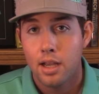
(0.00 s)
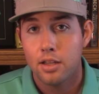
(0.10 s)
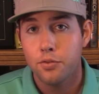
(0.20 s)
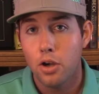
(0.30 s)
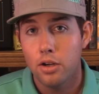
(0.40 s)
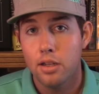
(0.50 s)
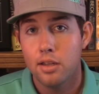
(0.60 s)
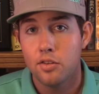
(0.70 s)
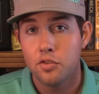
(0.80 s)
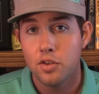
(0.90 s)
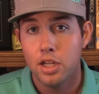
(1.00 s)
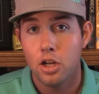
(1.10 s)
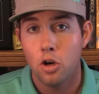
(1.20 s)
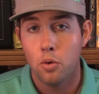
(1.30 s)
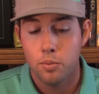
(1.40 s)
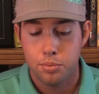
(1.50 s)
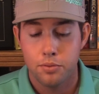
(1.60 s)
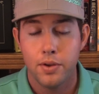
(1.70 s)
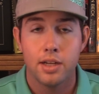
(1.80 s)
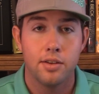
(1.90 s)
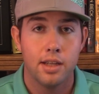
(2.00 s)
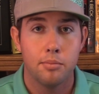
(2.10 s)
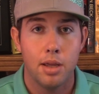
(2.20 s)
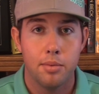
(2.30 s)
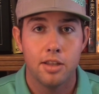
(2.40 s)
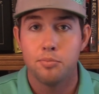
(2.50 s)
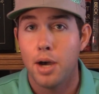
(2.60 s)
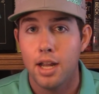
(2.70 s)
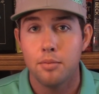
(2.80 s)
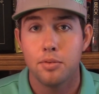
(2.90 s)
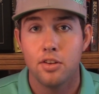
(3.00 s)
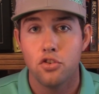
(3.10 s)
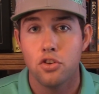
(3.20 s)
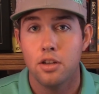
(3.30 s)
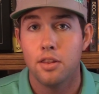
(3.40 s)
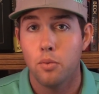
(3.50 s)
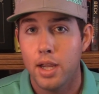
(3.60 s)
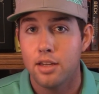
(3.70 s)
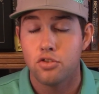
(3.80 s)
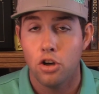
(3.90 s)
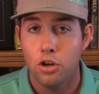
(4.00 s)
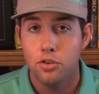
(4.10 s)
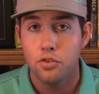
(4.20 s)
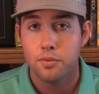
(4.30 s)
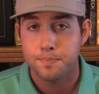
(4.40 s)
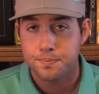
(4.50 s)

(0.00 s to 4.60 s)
As far as, perfecting maybe his body position and the way he turns,